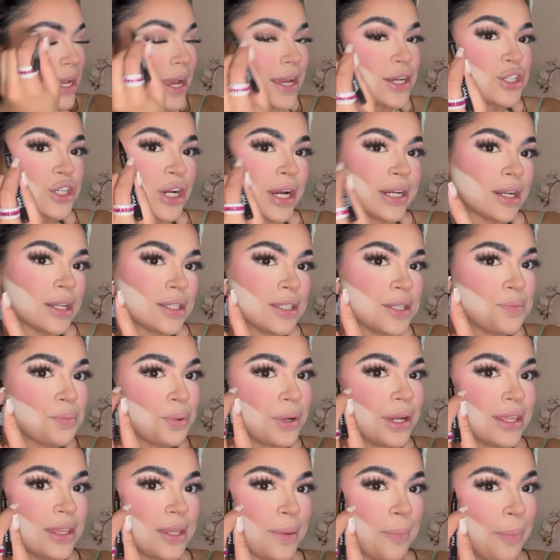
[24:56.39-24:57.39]
I try not to
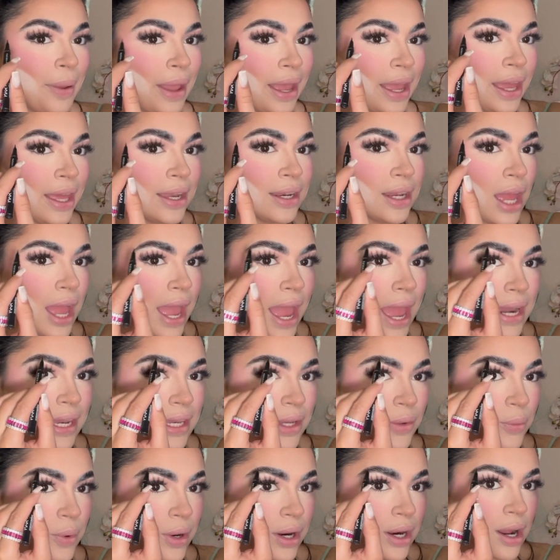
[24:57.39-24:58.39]
bring the pen
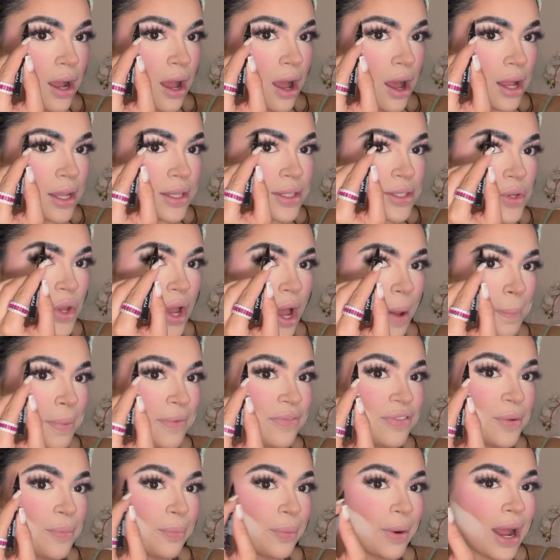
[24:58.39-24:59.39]
anywhere on top of
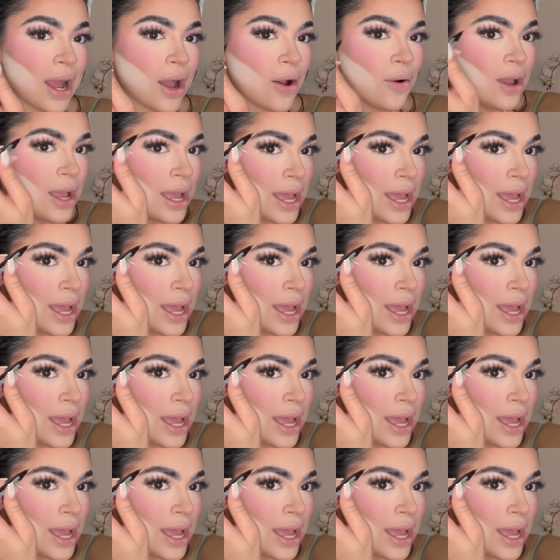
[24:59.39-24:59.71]
the brow.